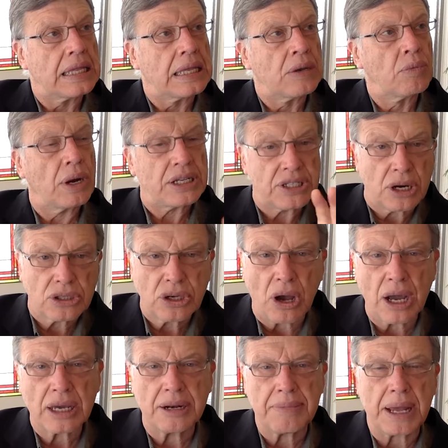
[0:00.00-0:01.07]
When I start
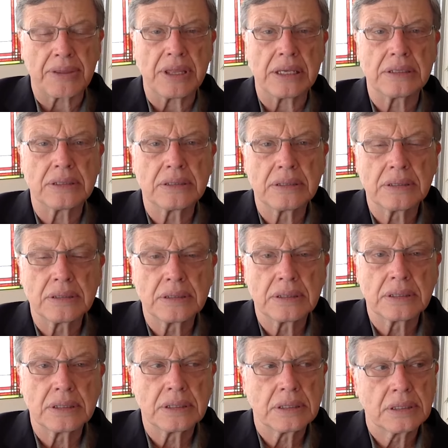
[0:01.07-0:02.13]
talking about this,
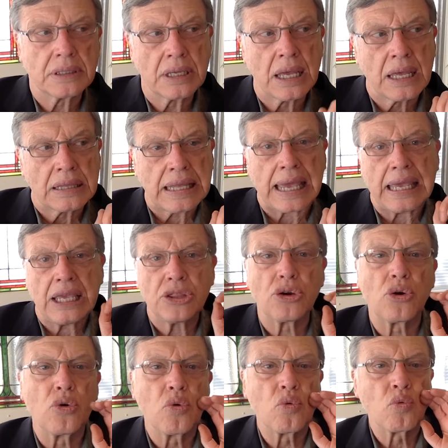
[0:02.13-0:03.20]
they
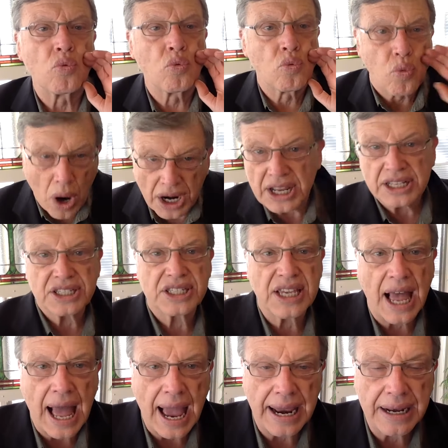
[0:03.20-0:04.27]
either run
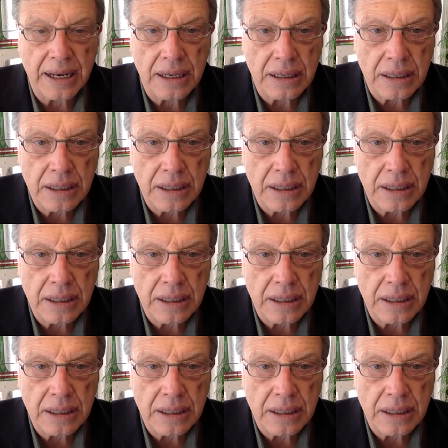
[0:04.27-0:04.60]
inside,